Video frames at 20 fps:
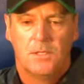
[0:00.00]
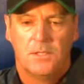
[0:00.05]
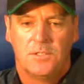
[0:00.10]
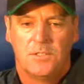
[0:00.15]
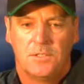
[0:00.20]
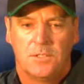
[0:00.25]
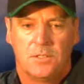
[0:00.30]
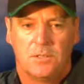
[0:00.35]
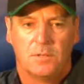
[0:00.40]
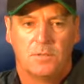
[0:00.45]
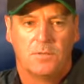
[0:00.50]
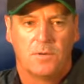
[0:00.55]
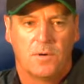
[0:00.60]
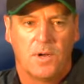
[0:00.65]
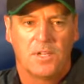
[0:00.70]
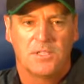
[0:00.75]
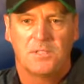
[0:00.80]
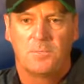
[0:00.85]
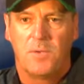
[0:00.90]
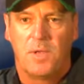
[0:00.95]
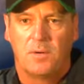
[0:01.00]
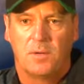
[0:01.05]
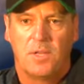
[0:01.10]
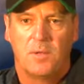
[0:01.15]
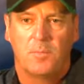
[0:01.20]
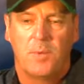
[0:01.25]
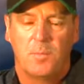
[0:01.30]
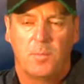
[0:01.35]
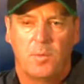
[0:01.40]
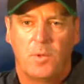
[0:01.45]
So for us to be able to
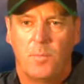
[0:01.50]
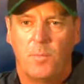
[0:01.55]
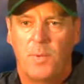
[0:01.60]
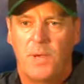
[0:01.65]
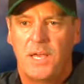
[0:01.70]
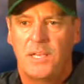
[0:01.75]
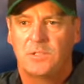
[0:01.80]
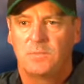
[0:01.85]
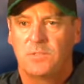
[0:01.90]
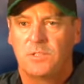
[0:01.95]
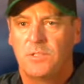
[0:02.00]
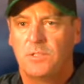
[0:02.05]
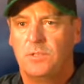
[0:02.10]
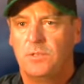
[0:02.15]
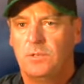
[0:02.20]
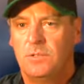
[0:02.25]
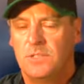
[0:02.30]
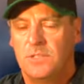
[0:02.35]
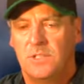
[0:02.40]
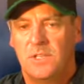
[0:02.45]
get people on base was huge,